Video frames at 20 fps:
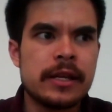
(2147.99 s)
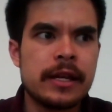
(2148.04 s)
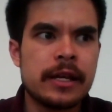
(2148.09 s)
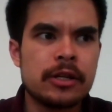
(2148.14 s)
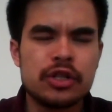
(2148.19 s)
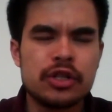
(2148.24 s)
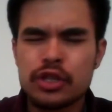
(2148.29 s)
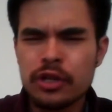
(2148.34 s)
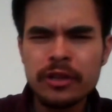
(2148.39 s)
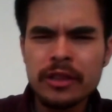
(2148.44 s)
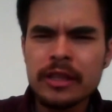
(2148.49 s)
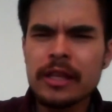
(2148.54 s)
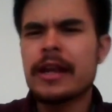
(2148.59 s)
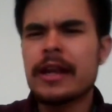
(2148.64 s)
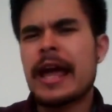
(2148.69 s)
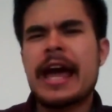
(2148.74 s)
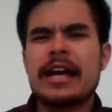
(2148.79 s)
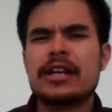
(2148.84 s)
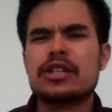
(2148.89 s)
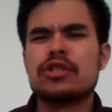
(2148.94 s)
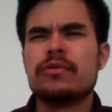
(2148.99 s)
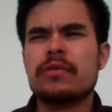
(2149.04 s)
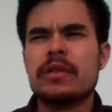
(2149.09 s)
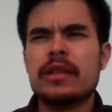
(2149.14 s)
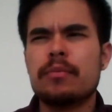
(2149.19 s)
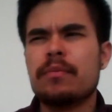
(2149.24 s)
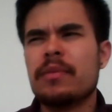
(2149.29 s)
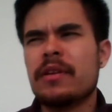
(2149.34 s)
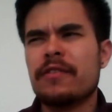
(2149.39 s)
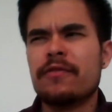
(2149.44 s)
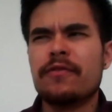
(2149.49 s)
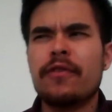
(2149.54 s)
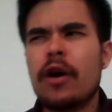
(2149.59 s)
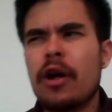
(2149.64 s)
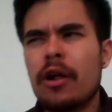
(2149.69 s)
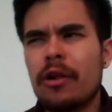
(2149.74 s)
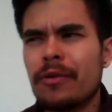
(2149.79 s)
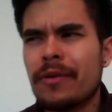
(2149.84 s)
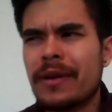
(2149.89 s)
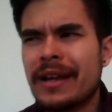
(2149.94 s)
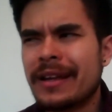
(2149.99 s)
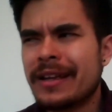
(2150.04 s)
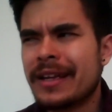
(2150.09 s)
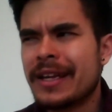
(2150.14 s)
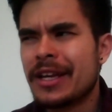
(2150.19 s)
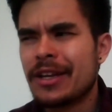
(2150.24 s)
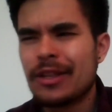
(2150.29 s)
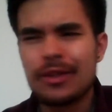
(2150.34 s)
and should they actually be following